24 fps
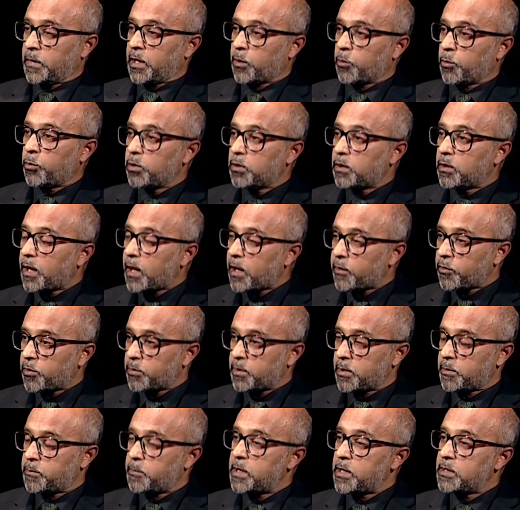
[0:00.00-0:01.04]
like all life
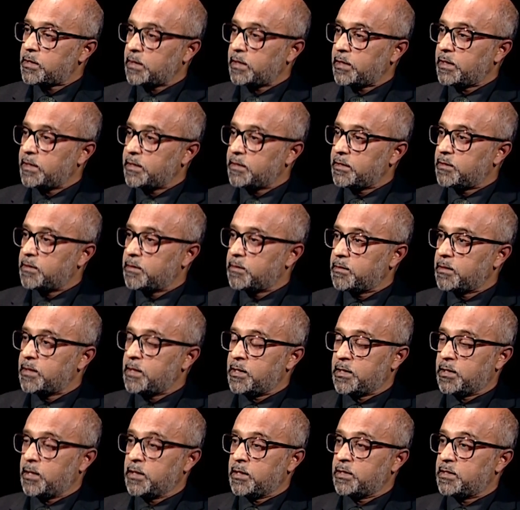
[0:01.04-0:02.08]
was basically
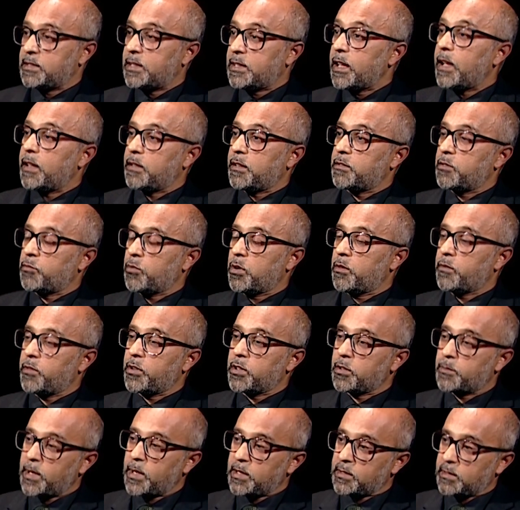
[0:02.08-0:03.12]
is, is dead. The river
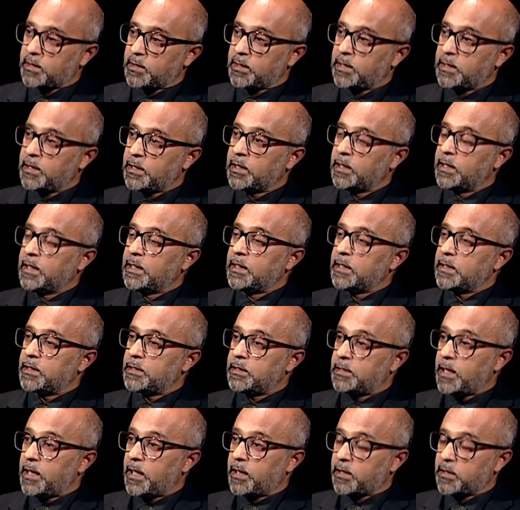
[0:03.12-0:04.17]
is basically
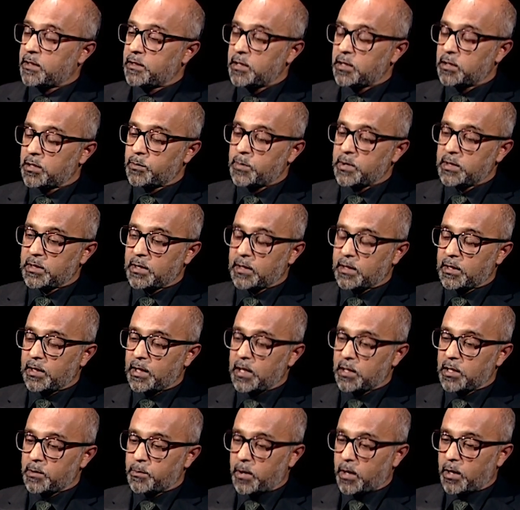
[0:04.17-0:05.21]
dead, and this has been
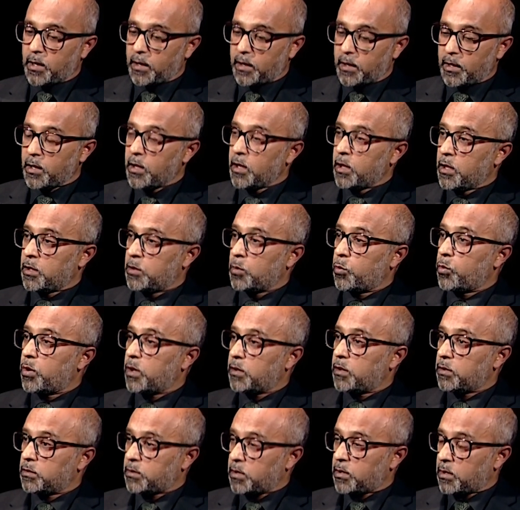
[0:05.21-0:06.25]
declared by the
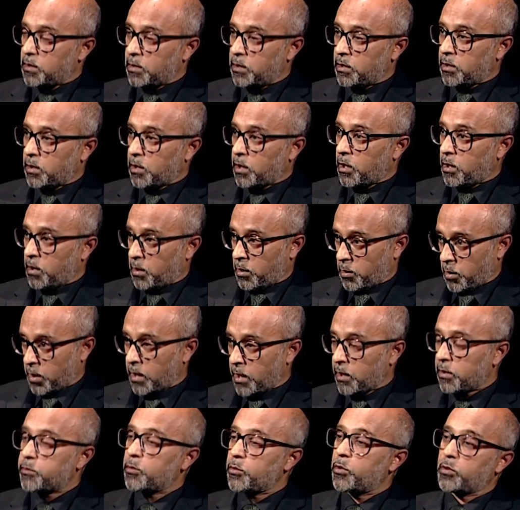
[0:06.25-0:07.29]
World, uh, World Health,
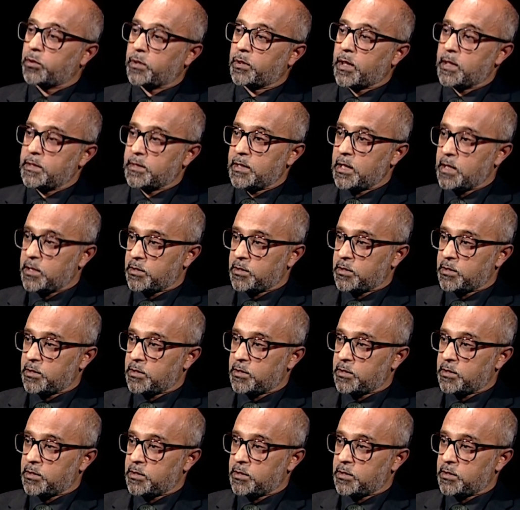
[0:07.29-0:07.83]
Health Organization.